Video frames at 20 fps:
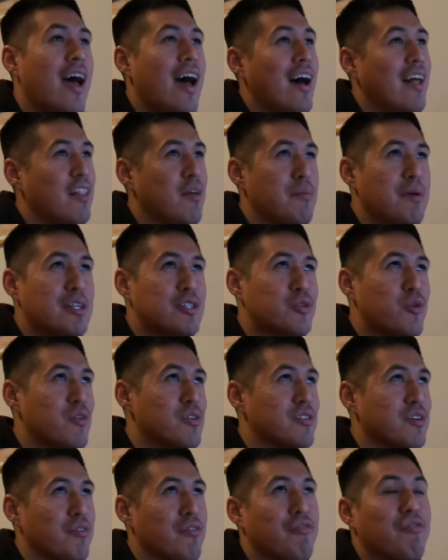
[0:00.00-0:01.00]
Elementor
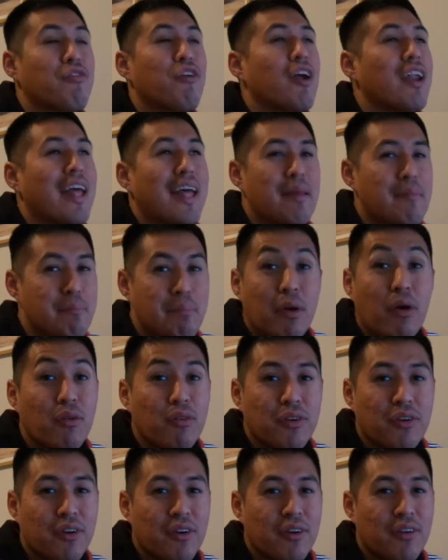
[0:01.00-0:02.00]
is a front end
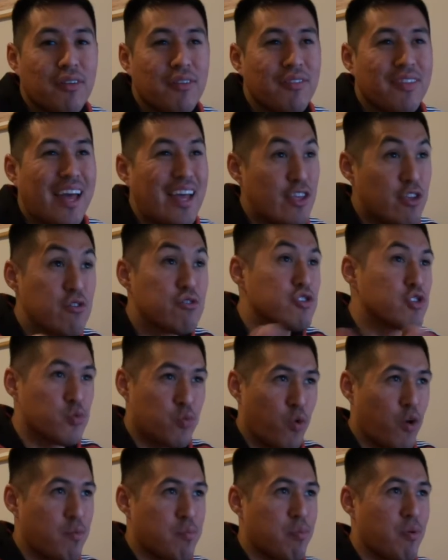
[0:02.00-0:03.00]
builder that uses
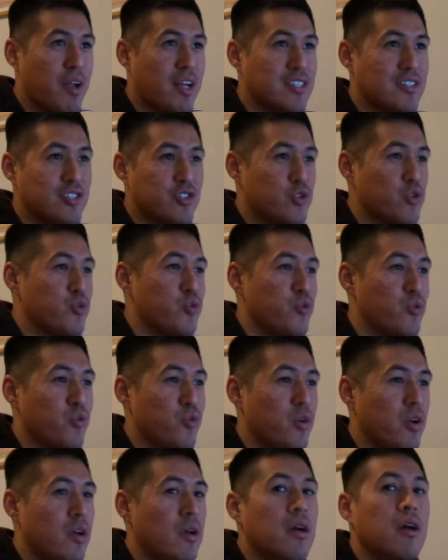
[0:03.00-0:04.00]
WordPress
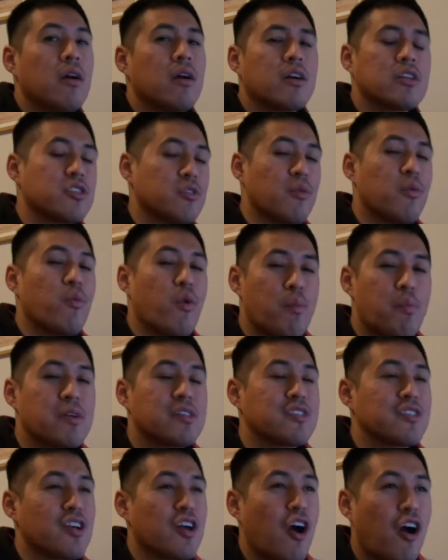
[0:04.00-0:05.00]
because WordPress
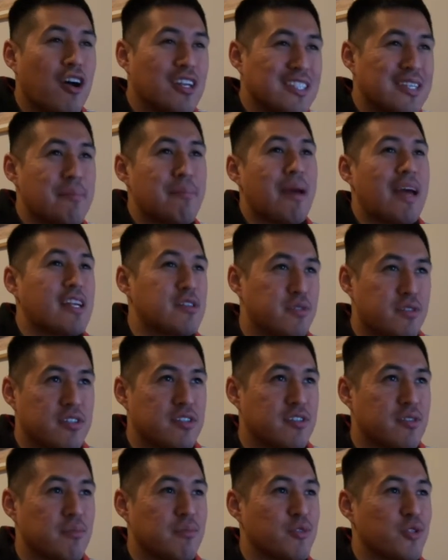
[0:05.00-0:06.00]
is a content management
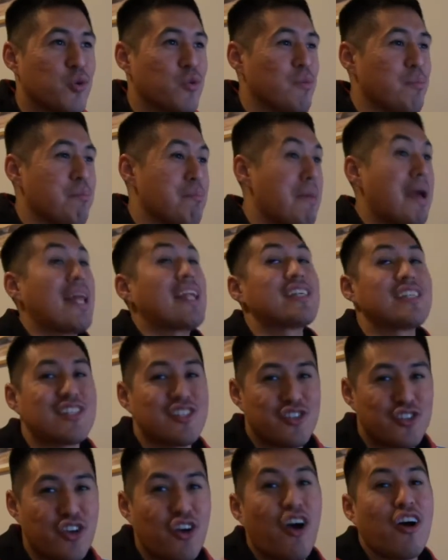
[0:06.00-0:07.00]
system, so it
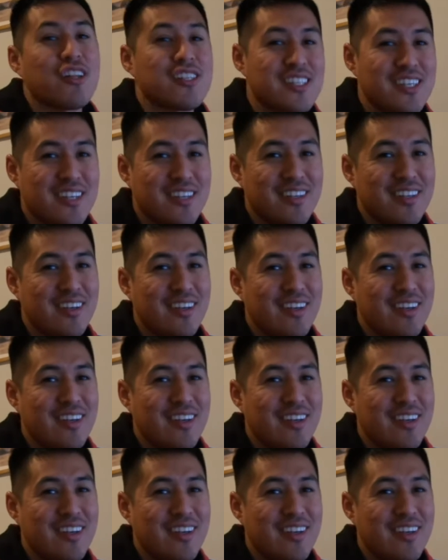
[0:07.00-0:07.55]
manages the content,